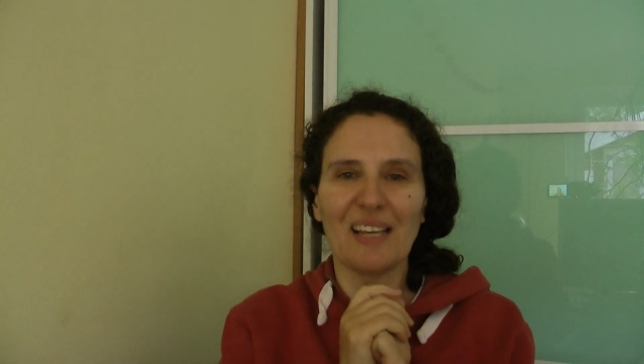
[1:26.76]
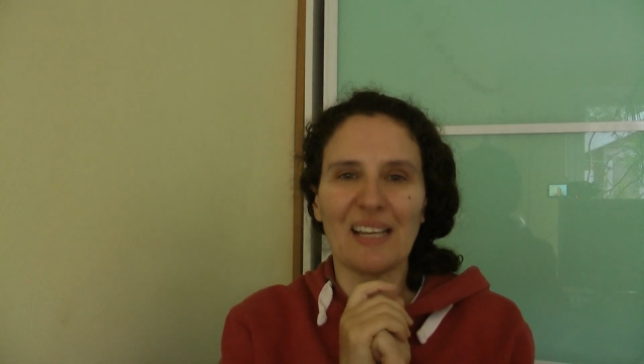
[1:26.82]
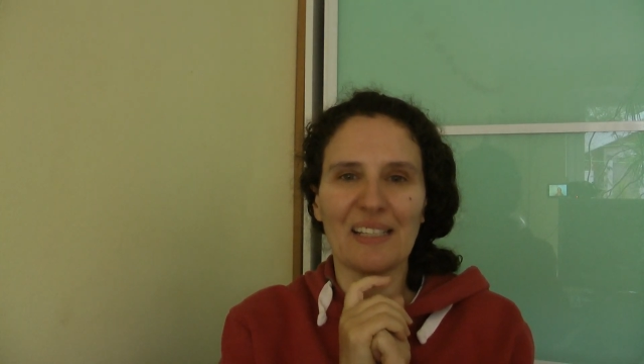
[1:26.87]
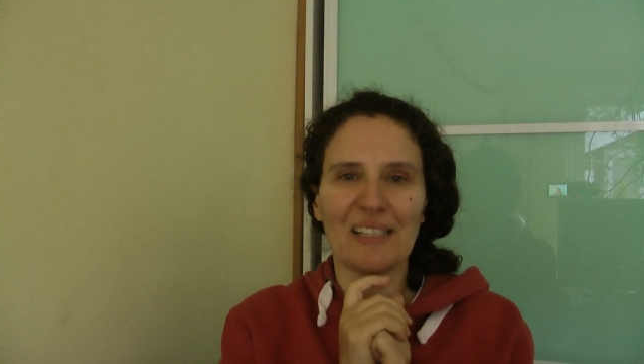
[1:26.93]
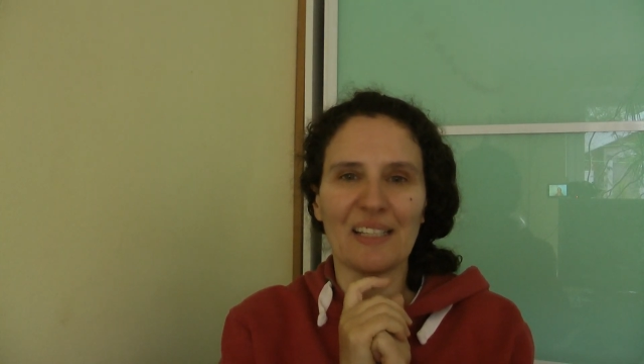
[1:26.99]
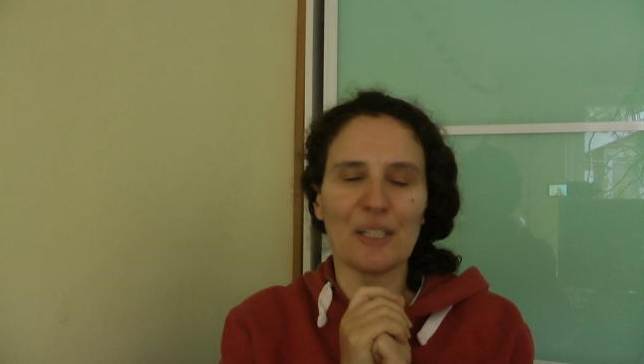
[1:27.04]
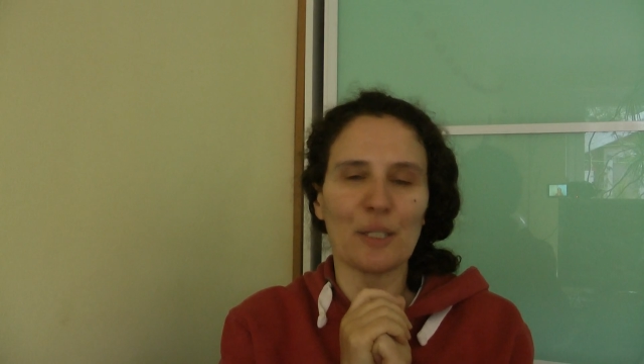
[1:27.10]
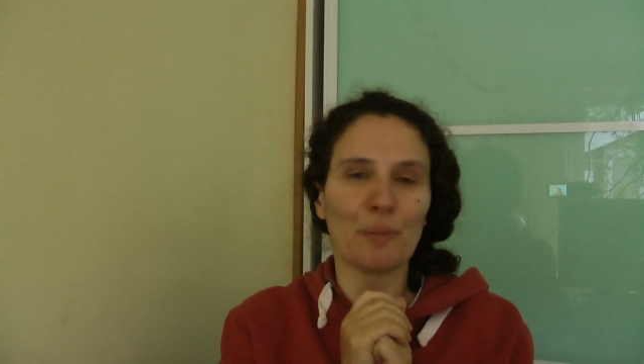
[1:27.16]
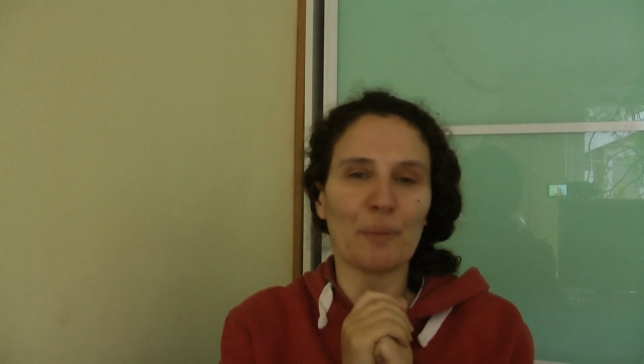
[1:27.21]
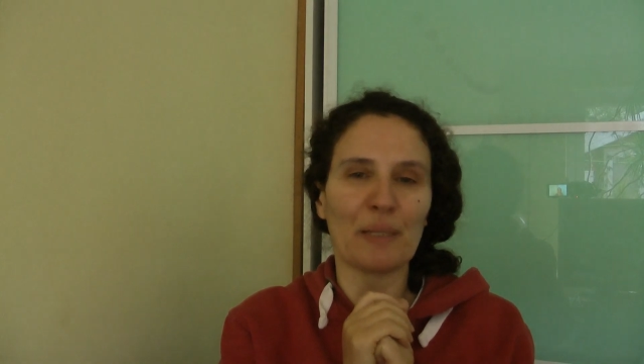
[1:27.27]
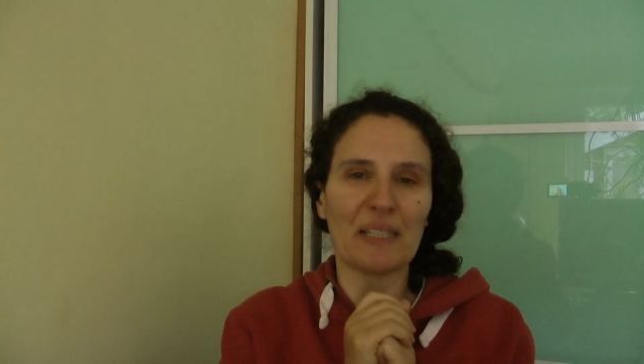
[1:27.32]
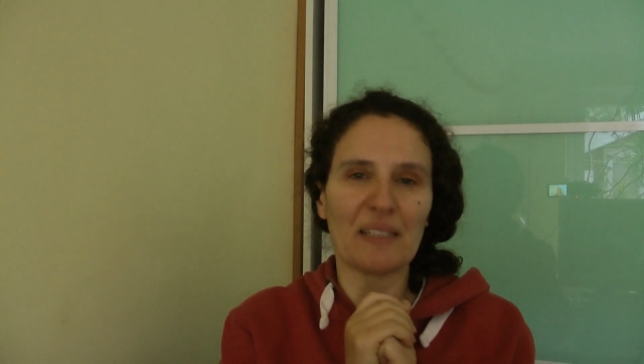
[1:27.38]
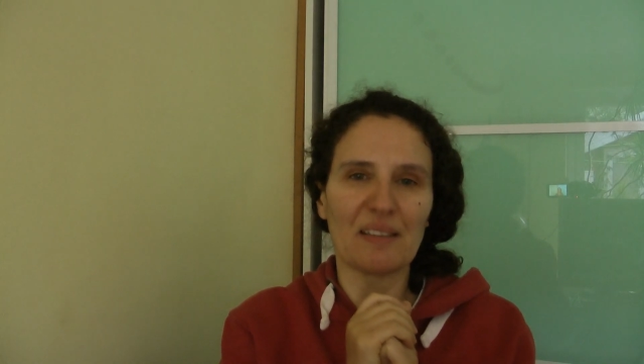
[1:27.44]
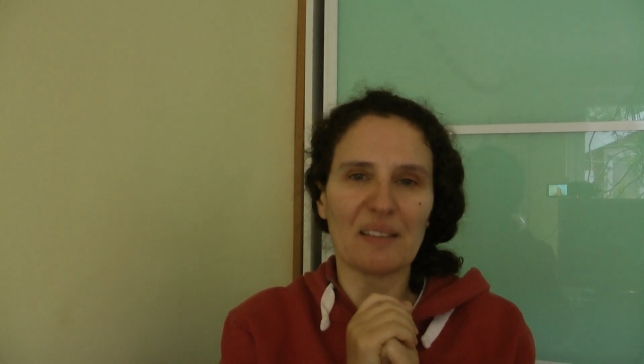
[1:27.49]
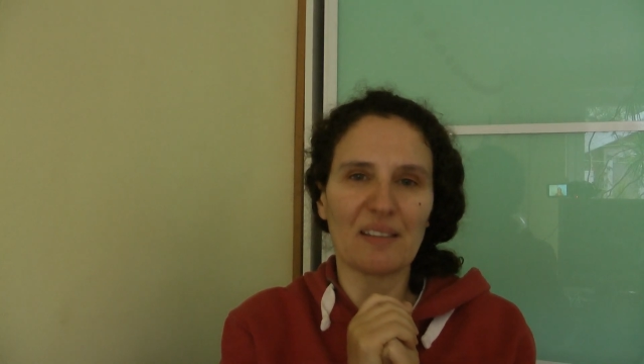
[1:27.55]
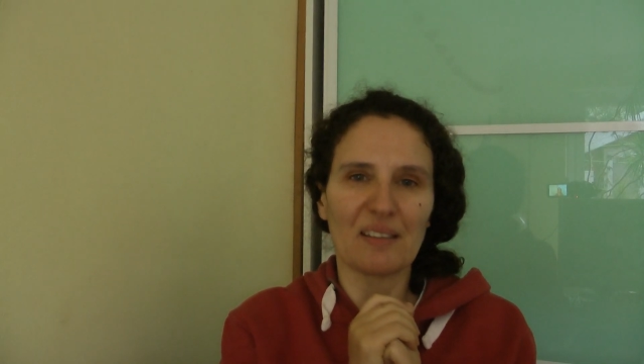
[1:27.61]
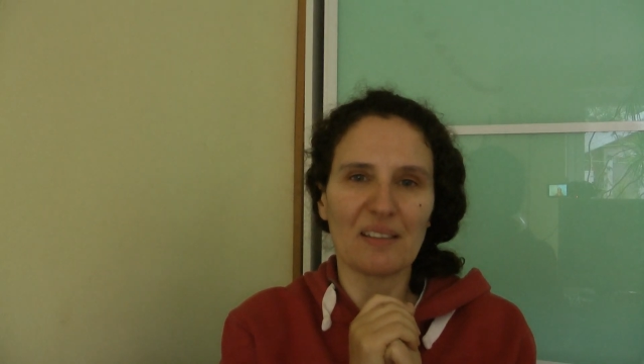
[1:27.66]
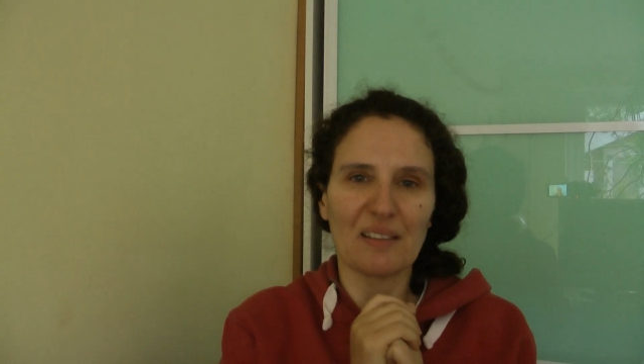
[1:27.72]
And then you meet
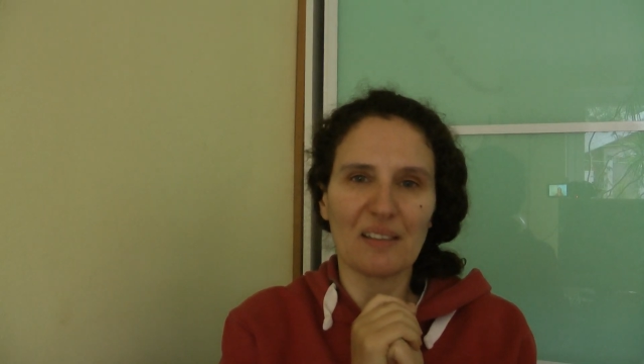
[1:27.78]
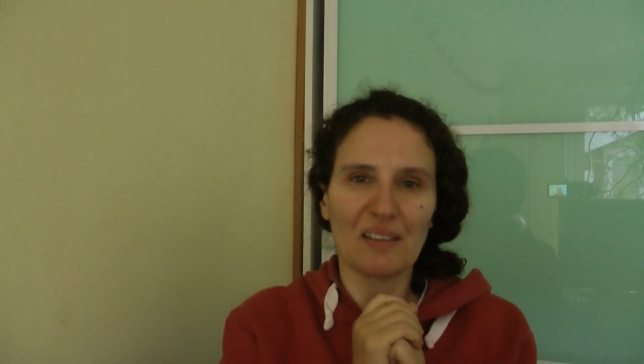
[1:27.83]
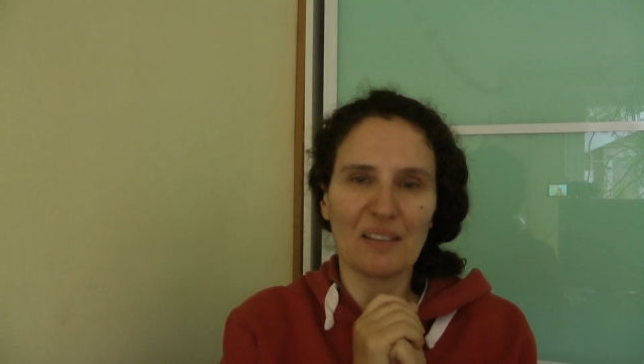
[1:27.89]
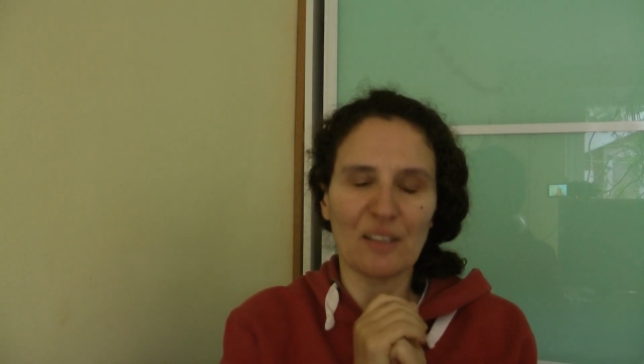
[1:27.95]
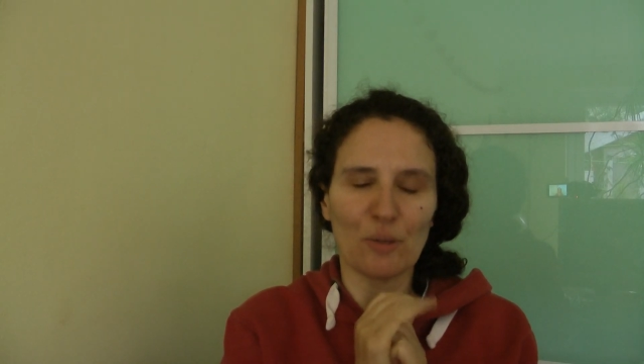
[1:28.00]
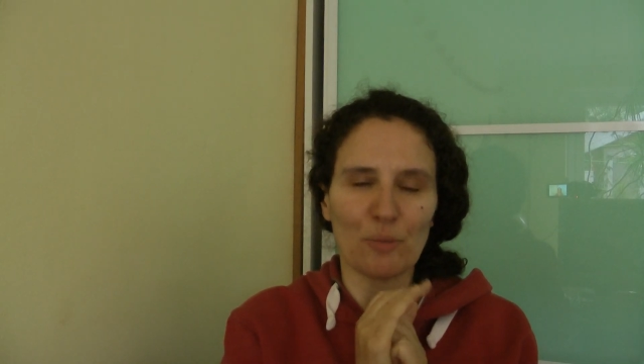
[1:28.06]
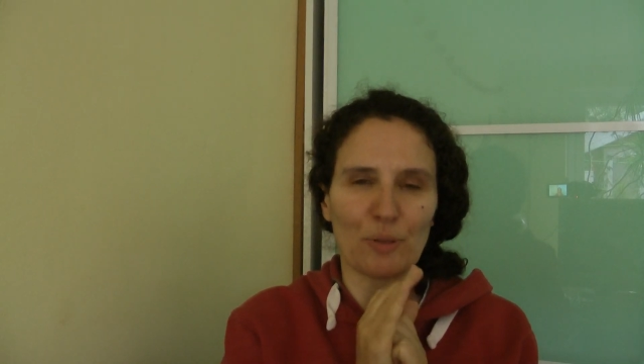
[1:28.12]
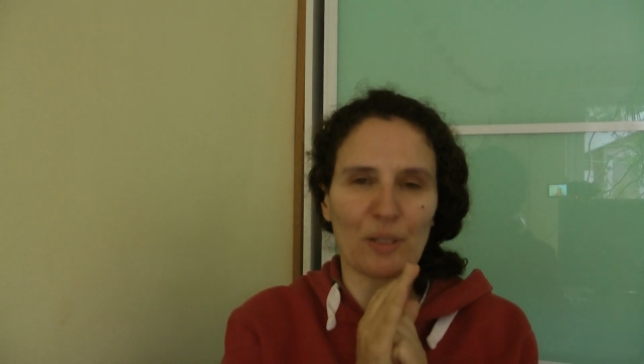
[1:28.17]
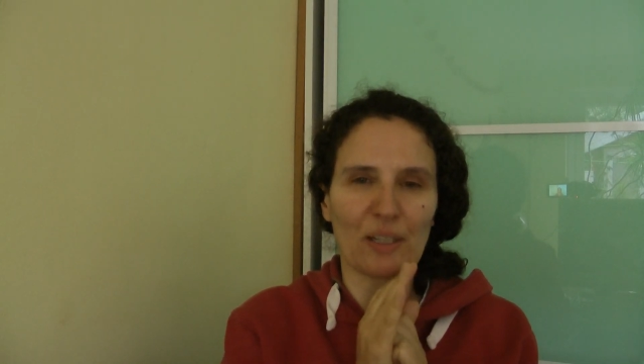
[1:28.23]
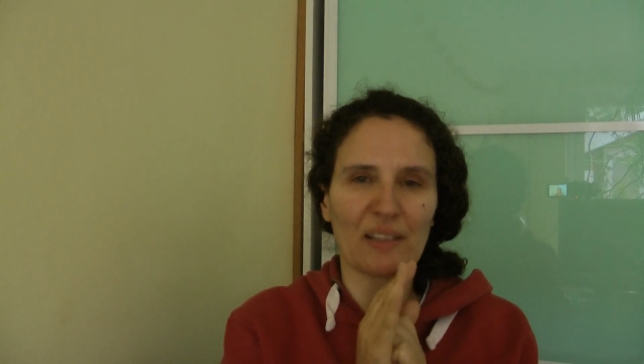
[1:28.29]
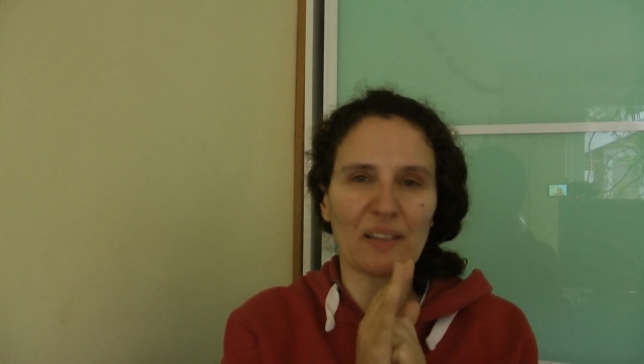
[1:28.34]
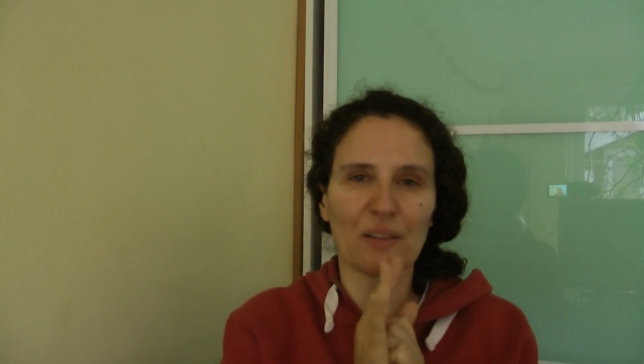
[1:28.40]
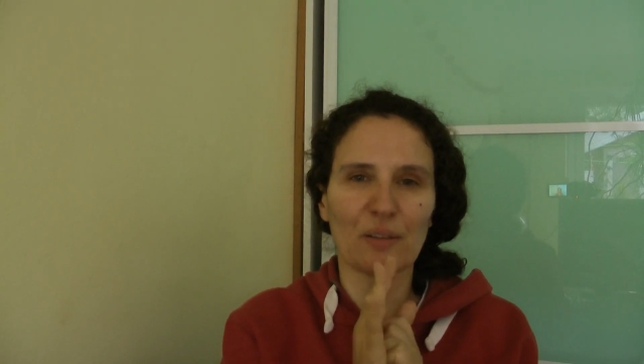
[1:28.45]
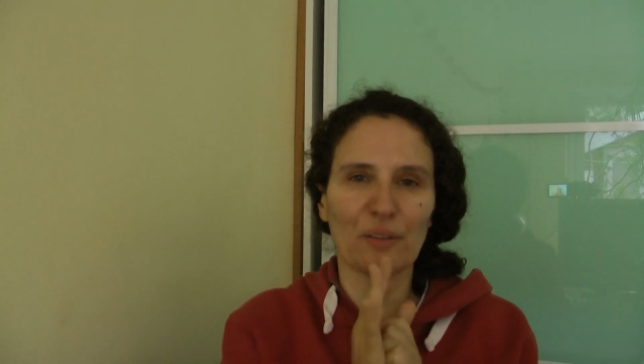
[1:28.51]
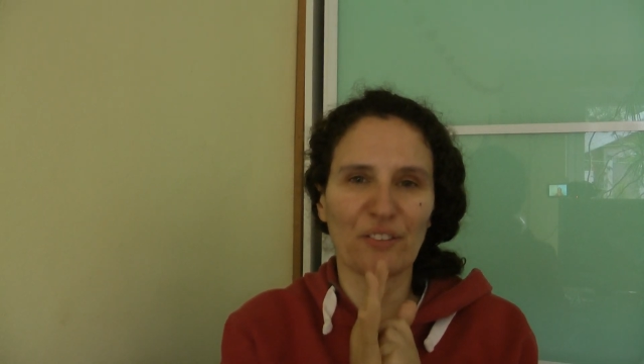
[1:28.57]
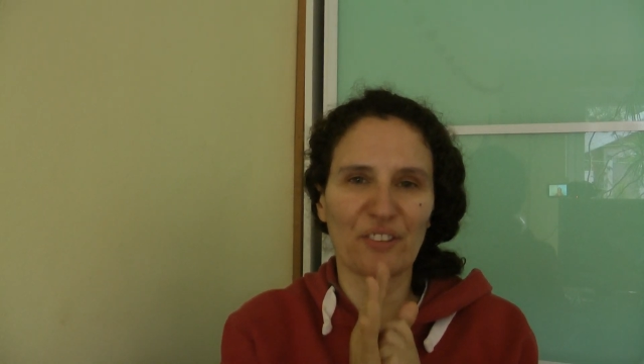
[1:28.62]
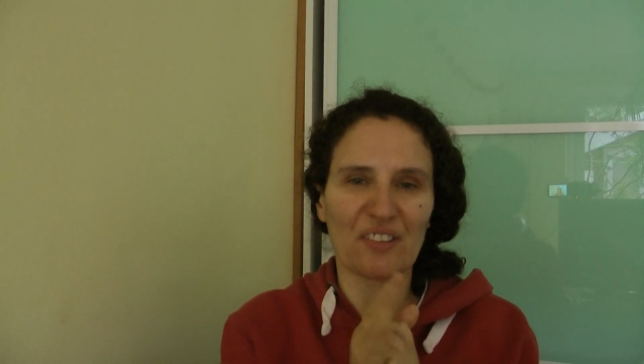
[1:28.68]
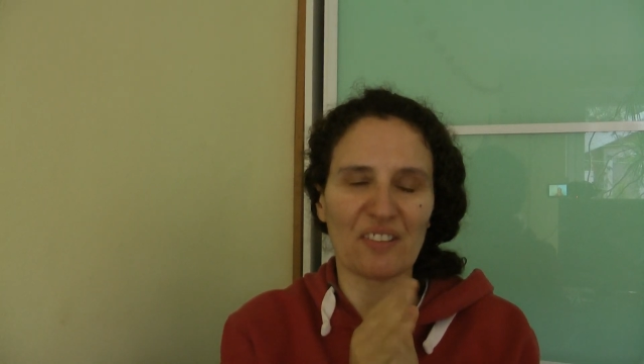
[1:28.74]
your brother
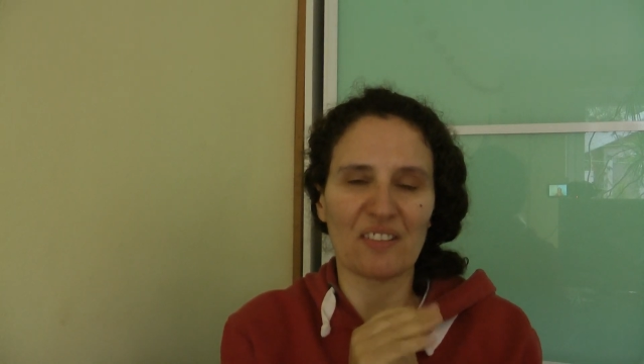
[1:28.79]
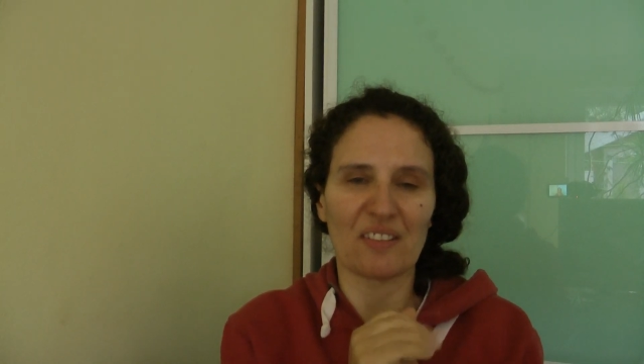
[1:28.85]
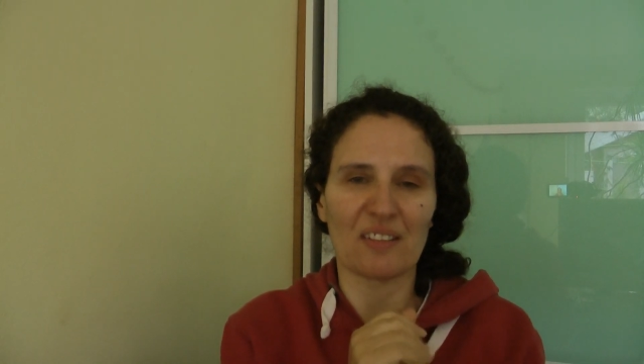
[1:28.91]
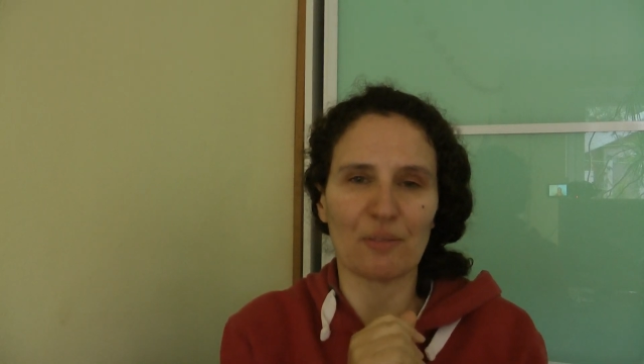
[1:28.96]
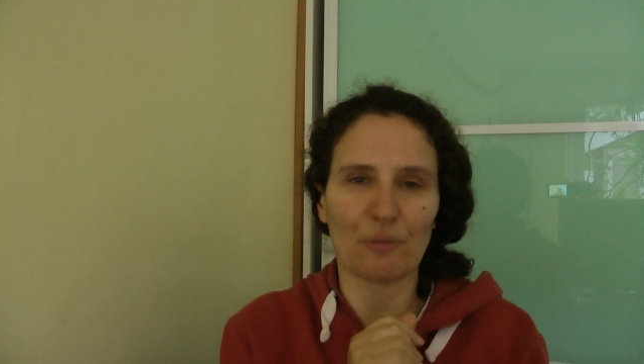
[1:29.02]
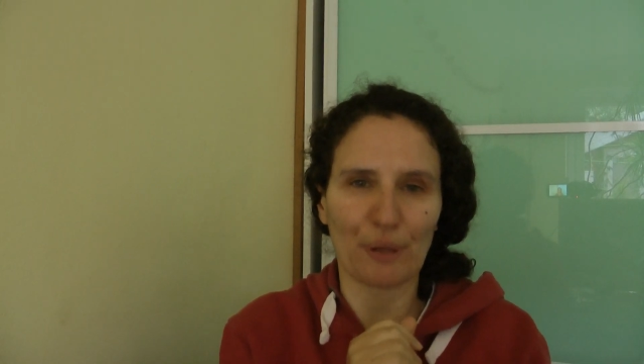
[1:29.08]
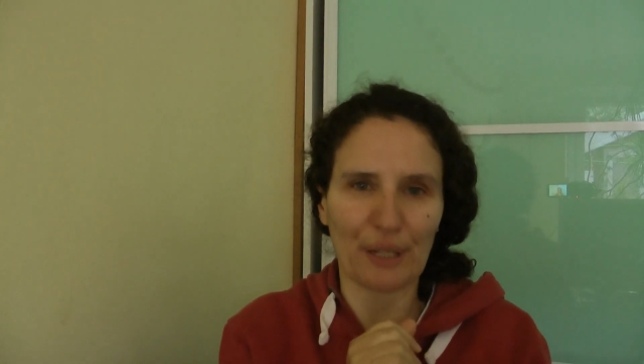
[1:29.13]
or sister,